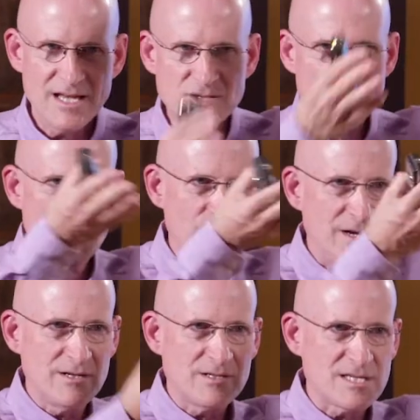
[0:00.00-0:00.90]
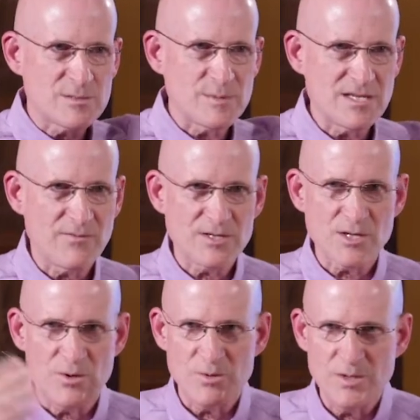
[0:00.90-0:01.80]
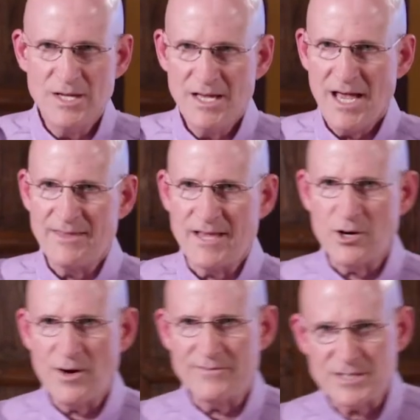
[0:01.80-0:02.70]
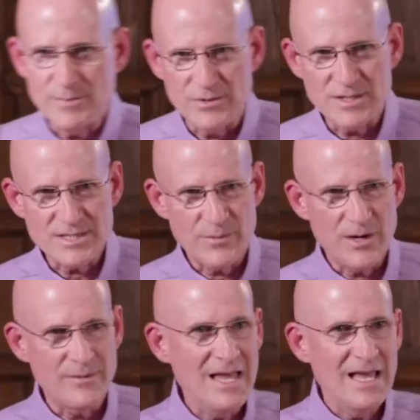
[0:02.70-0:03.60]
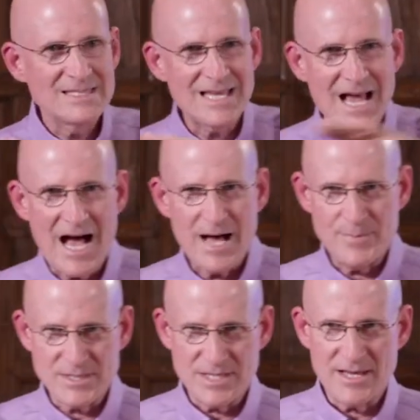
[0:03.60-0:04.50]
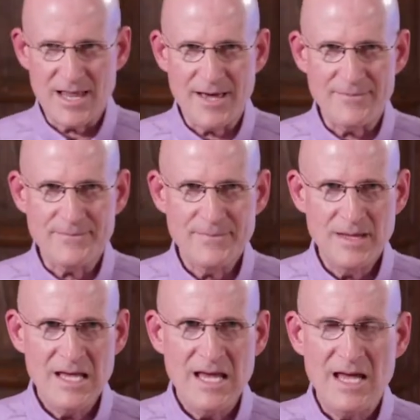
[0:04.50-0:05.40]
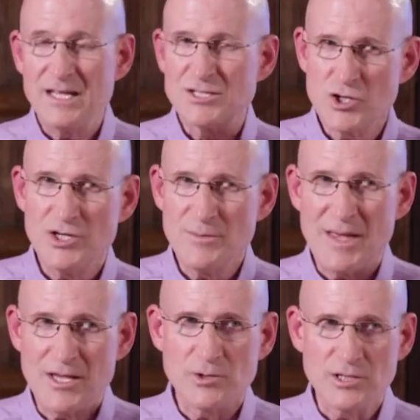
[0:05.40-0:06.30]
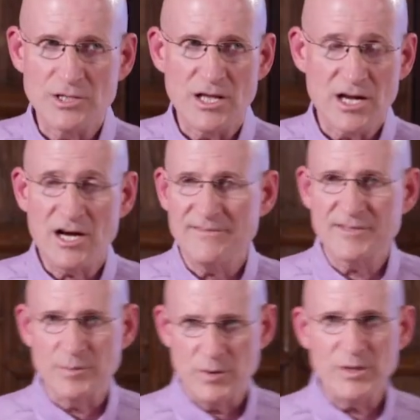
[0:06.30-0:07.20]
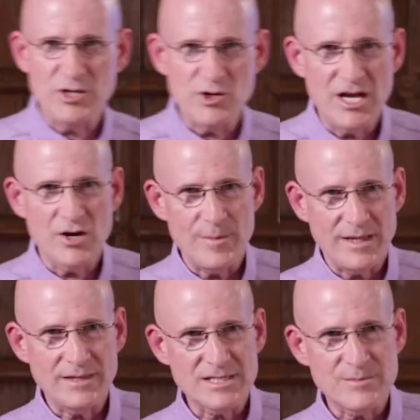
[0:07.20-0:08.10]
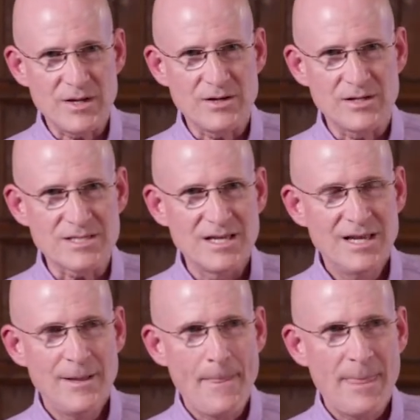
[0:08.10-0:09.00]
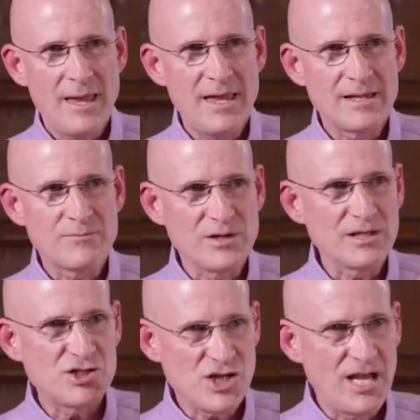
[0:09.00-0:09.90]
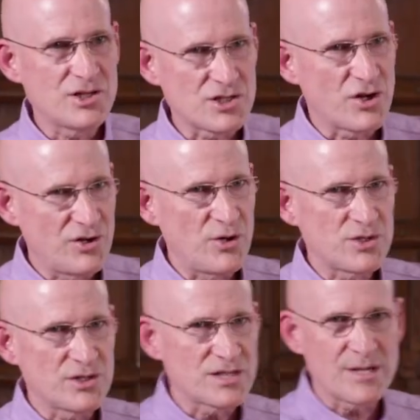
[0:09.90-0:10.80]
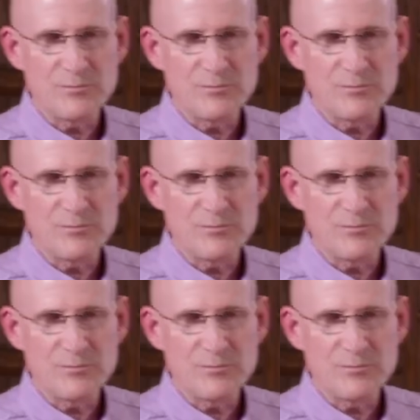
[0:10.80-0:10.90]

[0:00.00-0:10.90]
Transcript: get your heart rate into the specific zone, and then go have a smoothie somewhere. It's the opposite of that. It's going to make you a little uncomfortable when you hear about this because it really changes our notions